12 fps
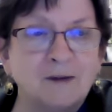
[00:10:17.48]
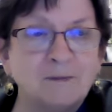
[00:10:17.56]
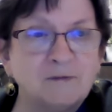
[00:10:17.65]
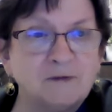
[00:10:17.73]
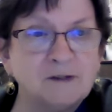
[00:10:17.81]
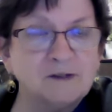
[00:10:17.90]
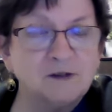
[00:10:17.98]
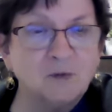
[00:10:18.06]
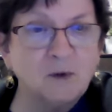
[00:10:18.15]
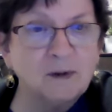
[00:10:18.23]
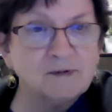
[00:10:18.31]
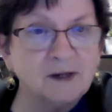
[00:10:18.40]
and visit
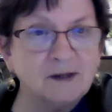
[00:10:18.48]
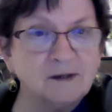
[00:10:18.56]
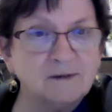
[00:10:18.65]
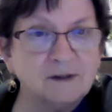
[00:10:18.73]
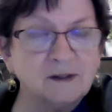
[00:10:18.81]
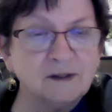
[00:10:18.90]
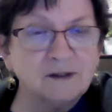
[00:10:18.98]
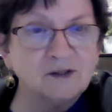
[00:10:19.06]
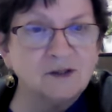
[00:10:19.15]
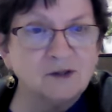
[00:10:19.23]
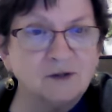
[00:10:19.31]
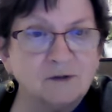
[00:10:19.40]
the website of the
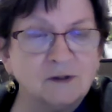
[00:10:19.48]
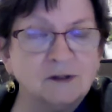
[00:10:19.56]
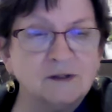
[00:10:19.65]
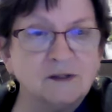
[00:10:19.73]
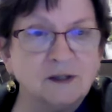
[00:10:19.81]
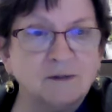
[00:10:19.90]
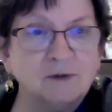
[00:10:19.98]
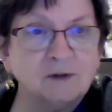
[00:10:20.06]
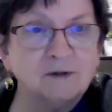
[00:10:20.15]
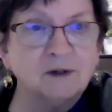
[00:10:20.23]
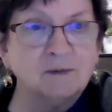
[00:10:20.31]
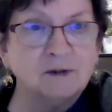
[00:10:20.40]
Institute. It's
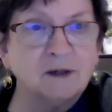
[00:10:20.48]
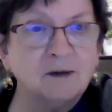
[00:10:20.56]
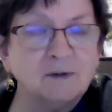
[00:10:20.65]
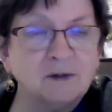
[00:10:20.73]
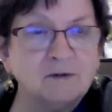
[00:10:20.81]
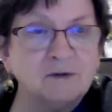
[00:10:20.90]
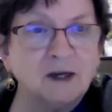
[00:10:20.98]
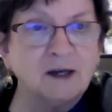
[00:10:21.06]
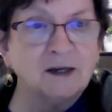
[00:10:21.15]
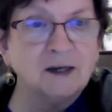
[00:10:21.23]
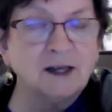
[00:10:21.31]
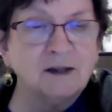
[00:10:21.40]

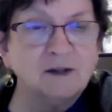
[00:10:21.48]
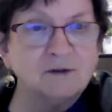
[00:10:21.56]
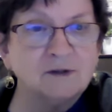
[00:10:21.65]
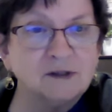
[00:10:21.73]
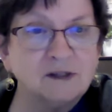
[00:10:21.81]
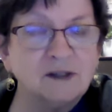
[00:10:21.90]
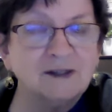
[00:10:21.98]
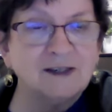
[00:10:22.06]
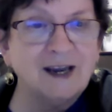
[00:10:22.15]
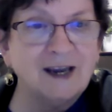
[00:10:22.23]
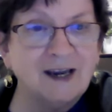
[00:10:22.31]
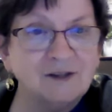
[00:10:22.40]

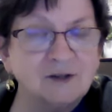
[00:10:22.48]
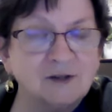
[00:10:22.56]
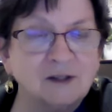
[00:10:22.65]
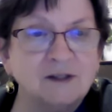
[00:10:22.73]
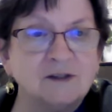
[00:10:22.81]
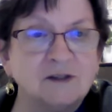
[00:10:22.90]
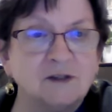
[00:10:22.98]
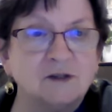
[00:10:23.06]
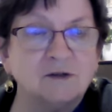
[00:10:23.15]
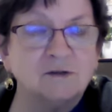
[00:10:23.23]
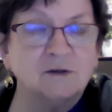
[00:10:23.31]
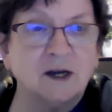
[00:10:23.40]

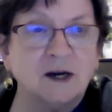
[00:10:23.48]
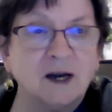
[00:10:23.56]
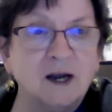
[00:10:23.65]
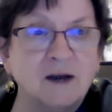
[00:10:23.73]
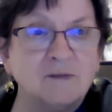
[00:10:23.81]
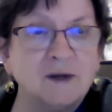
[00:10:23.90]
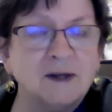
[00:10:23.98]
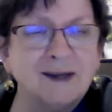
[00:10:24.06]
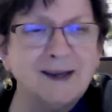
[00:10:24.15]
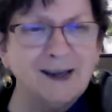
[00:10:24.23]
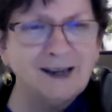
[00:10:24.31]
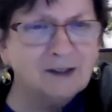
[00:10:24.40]
www.loc-institute.com
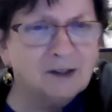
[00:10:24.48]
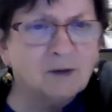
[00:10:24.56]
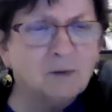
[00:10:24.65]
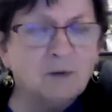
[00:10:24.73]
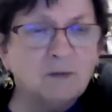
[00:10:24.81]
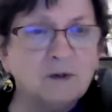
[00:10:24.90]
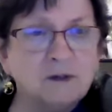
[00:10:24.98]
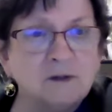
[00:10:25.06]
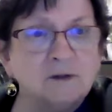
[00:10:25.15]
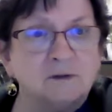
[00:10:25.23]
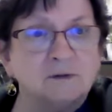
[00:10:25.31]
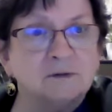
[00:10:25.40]
and look at what we
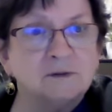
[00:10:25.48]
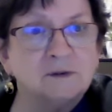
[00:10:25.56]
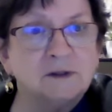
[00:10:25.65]
do.